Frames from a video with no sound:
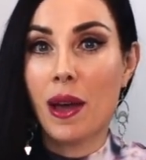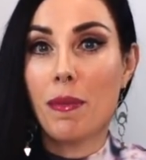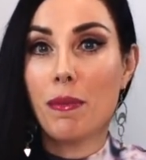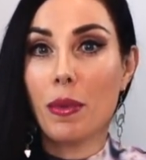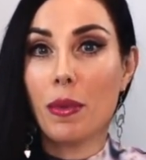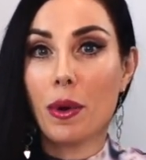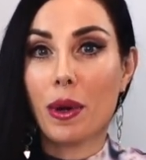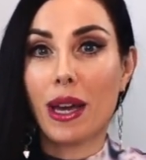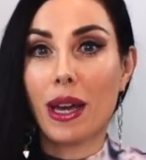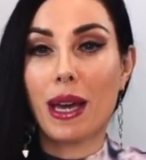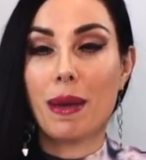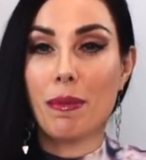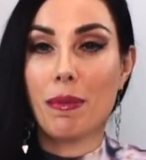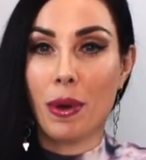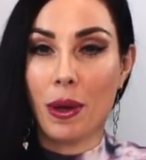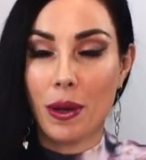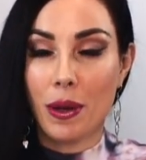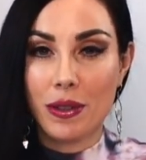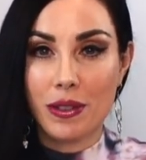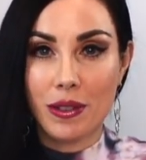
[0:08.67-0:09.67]
book a
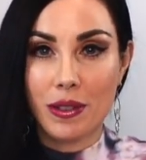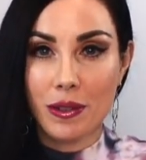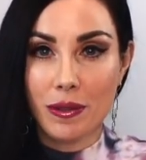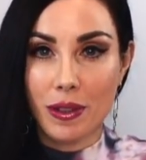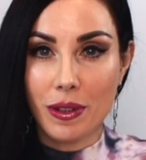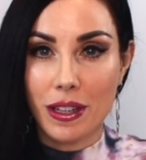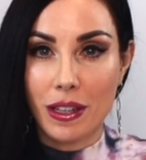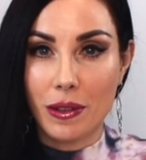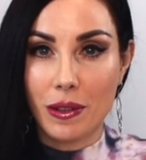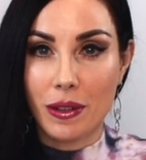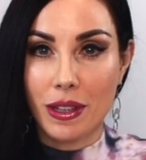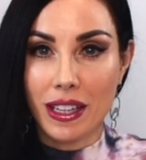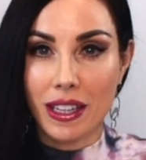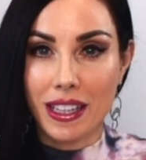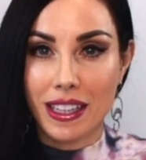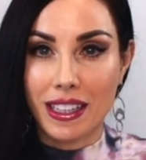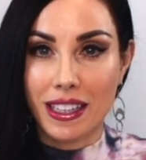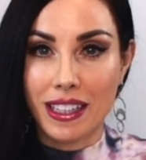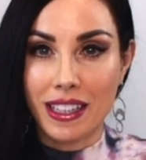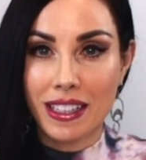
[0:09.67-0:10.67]
personal reading or
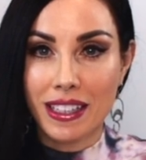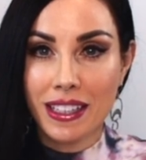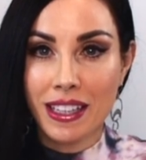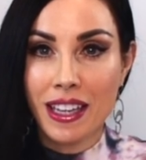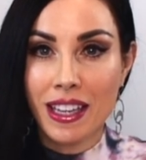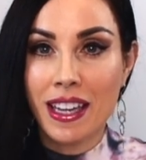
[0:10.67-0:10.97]
healing,